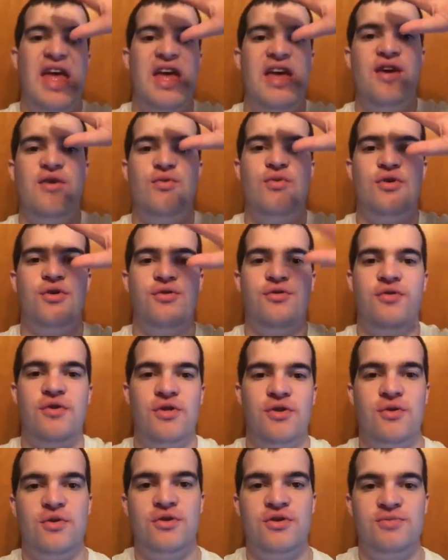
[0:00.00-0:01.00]
Hey, Will's
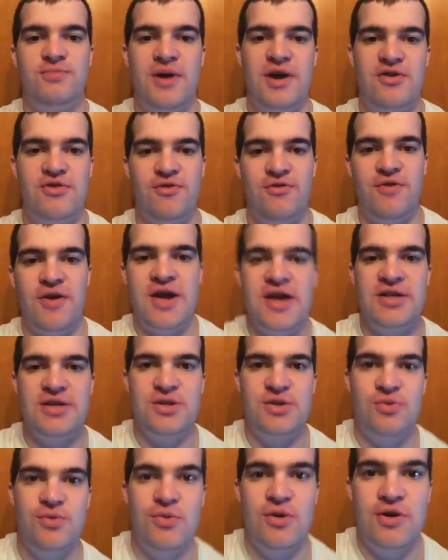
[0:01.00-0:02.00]
Fifth Quarter Special
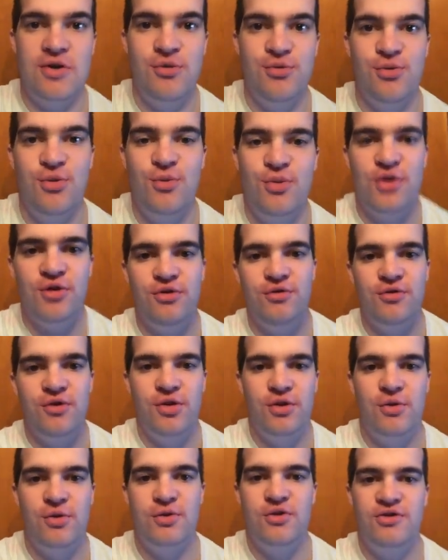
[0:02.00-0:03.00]
fans. It's Will from Will's
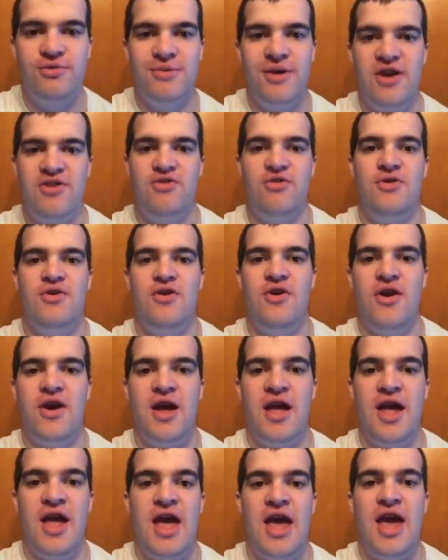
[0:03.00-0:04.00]
Fifth Quarter Special here.
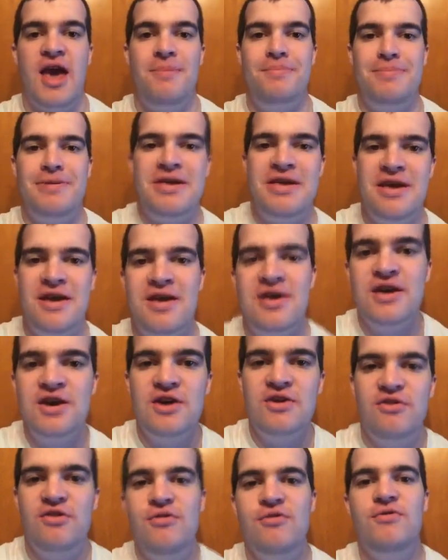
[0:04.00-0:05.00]
A happy
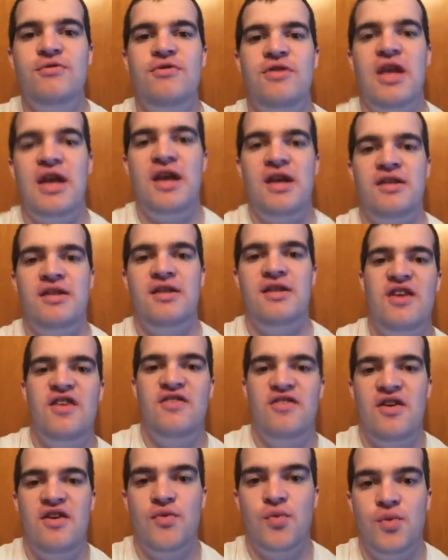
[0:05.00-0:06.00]
Tuesday to
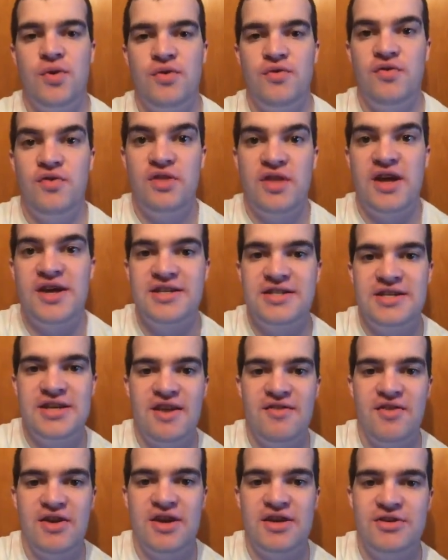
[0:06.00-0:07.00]
each and every one of you.
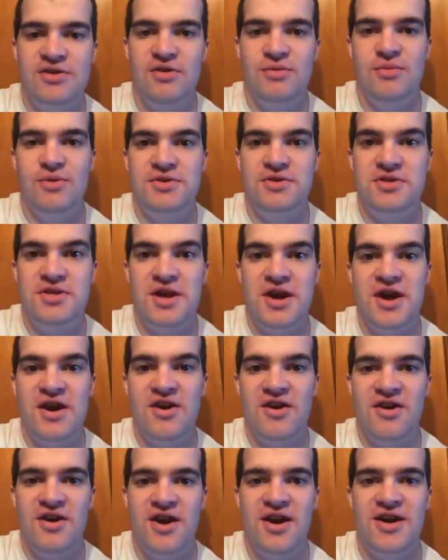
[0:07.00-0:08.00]
Thanksgiving is almost
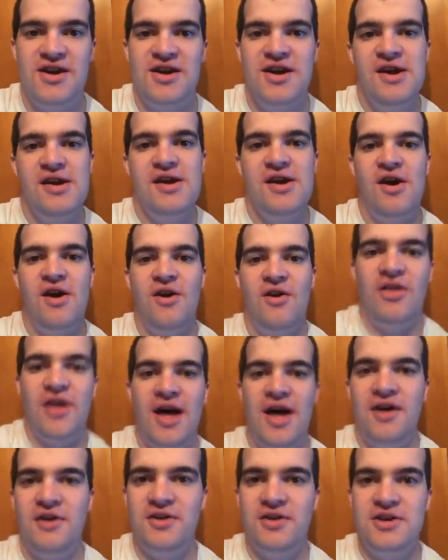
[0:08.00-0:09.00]
there. Uh, all the
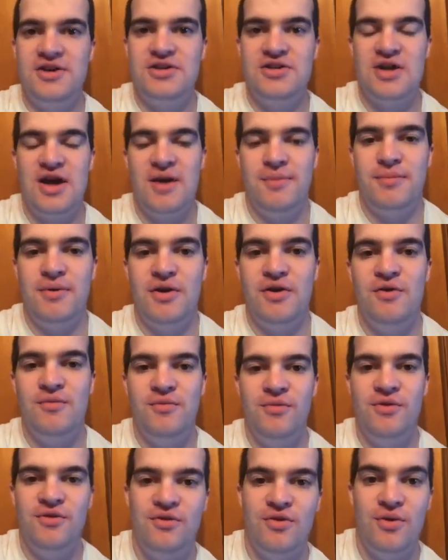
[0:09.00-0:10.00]
holiday shopping
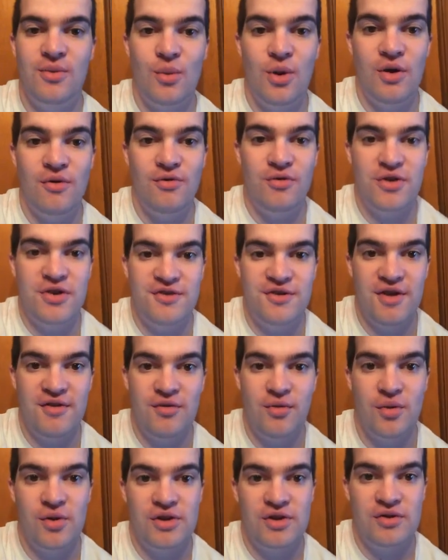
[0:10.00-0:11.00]
hopefully is going well for each and
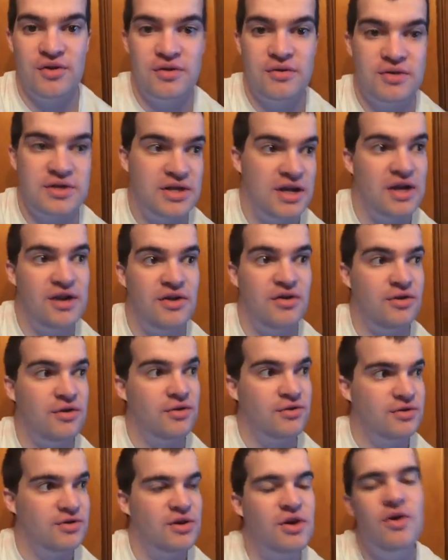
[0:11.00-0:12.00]
every one of you. It's getting a
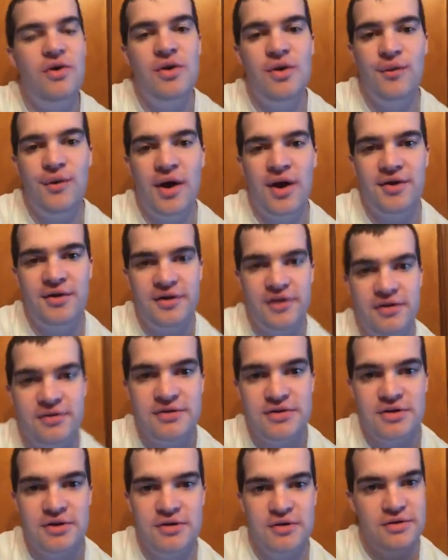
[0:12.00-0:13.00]
little snowy around here,
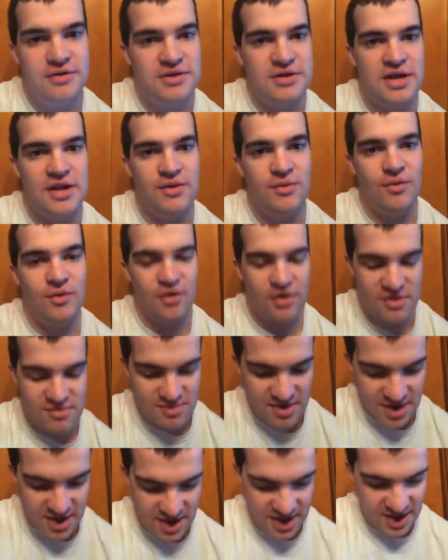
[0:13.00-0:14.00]
so stay
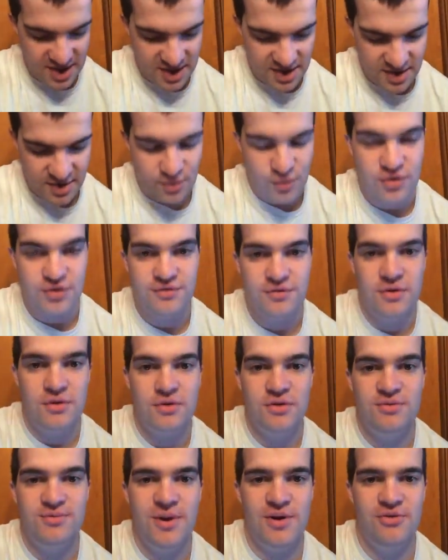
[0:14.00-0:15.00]
warm, uh, Will's Fifth
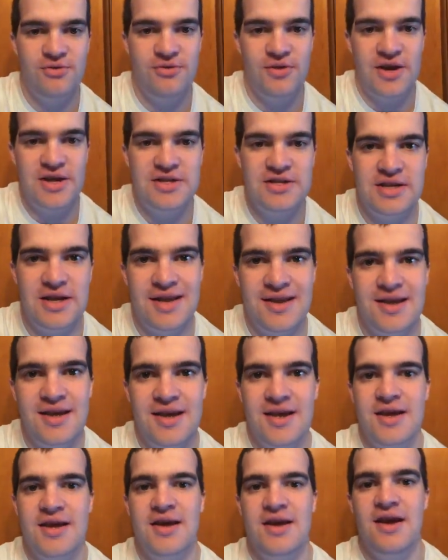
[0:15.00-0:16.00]
Quarter Special fans. And
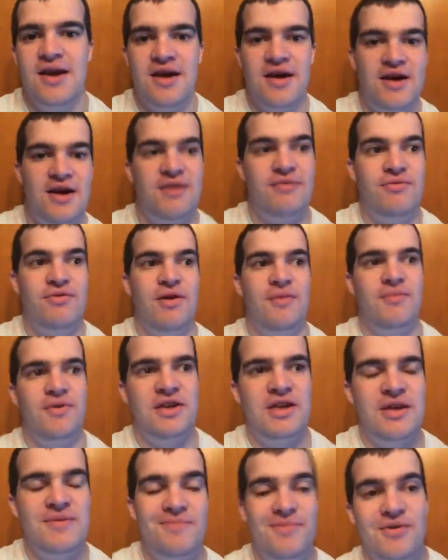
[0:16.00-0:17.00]
uh,
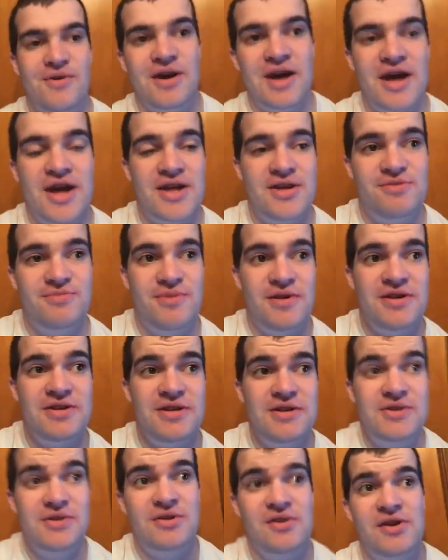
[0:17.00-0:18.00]
something to keep you guys
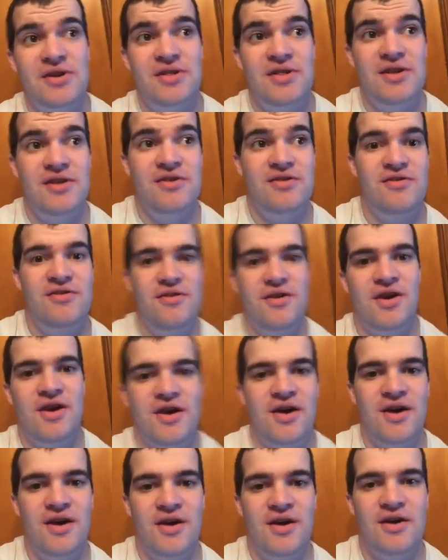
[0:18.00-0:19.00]
busy during this
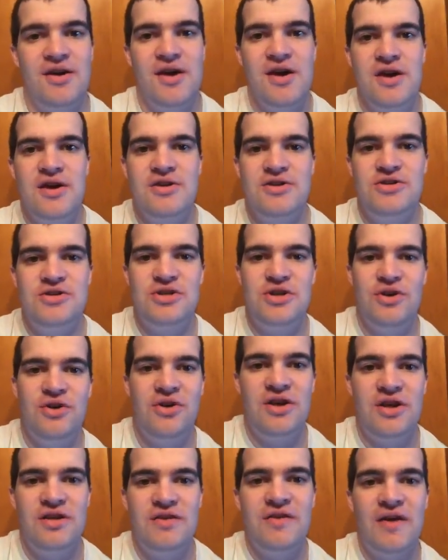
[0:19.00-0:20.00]
uh,
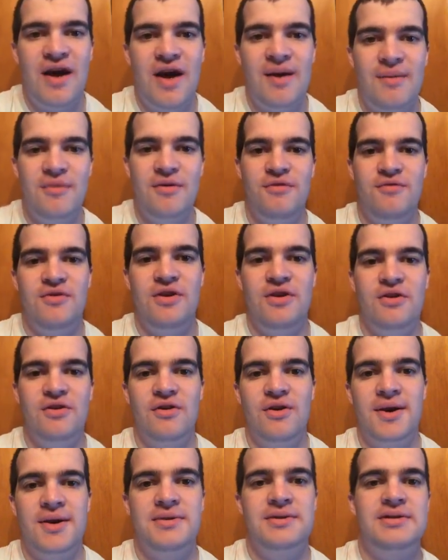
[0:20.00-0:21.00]
chilly time of
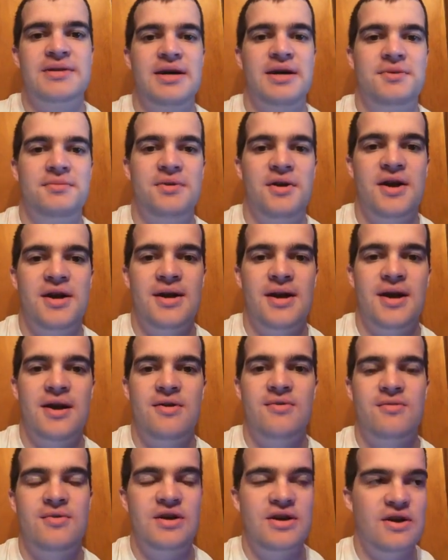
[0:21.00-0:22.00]
year outside right
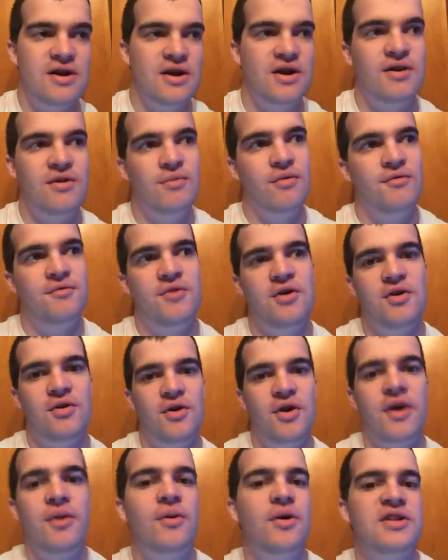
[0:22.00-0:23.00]
now, we are
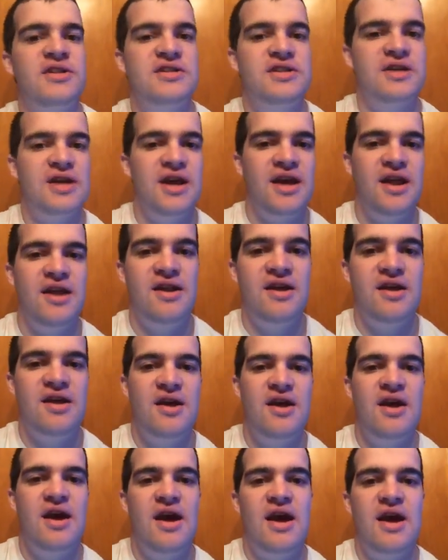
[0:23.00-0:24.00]
revealing once again
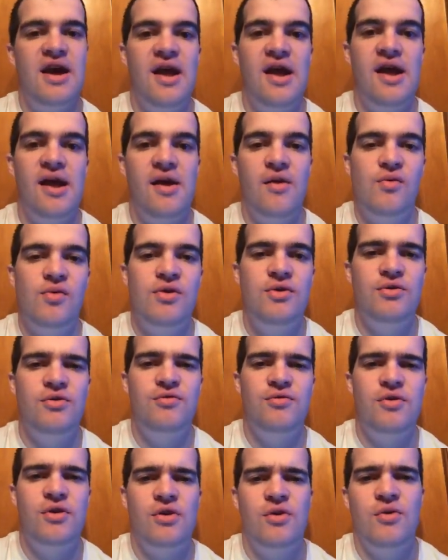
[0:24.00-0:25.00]
a
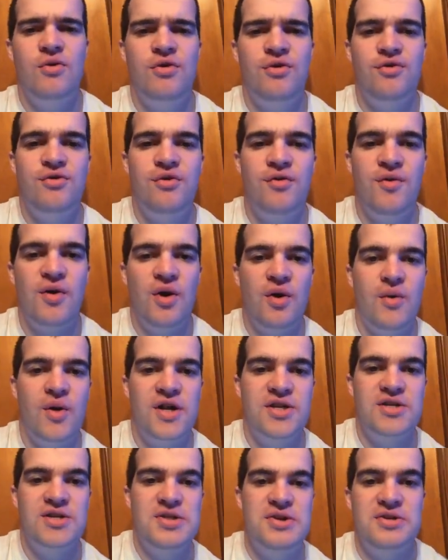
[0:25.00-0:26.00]
Will's Fifth Quarter Trivia
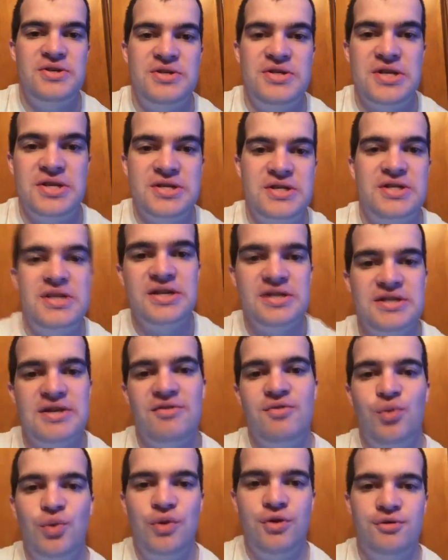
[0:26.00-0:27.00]
question. This is the sixth
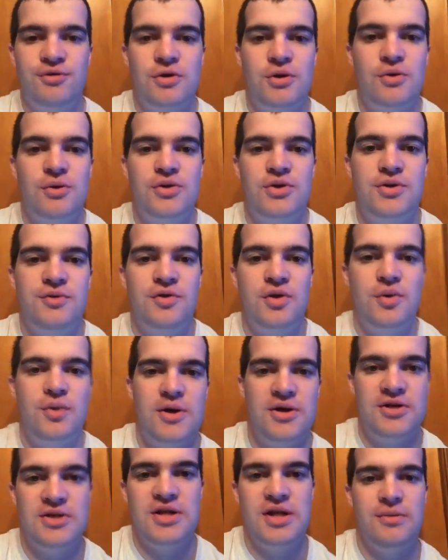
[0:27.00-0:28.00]
ever Will's Fifth Quarter Trivia
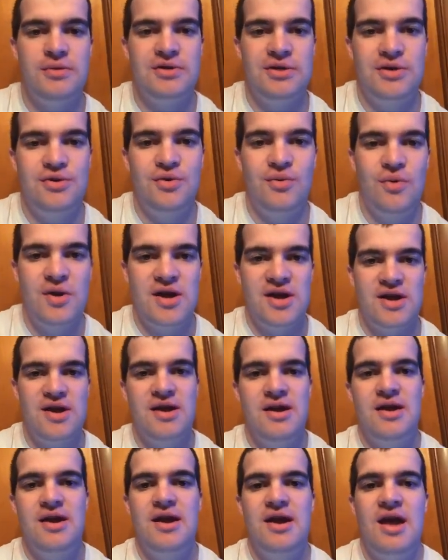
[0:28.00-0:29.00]
question that was
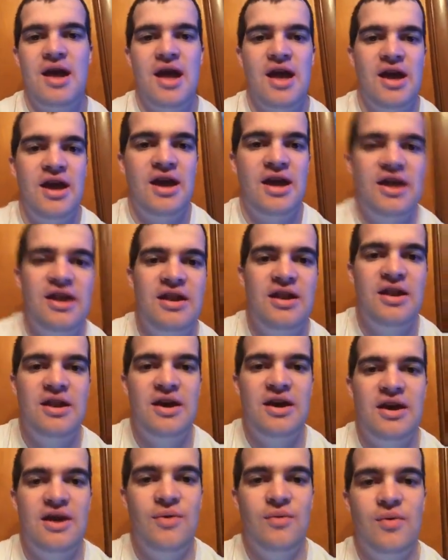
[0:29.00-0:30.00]
underway
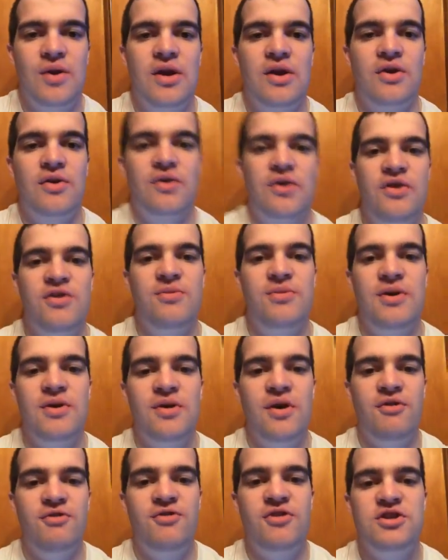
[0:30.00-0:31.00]
and uh, we are going to
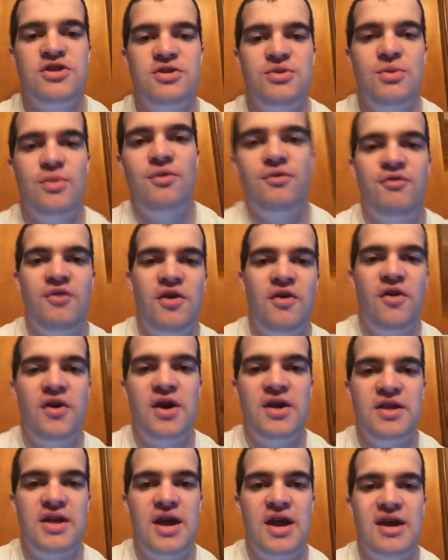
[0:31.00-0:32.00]
be officially
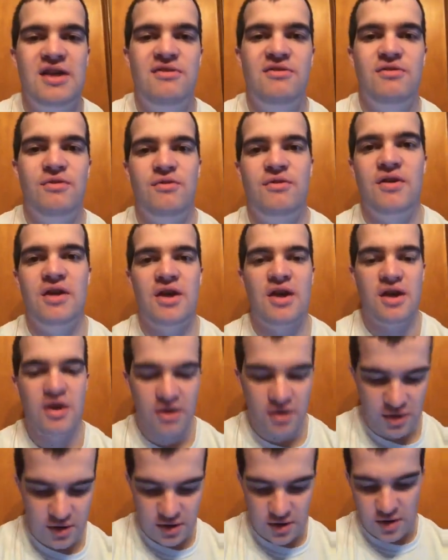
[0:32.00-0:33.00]
revealing the answer today.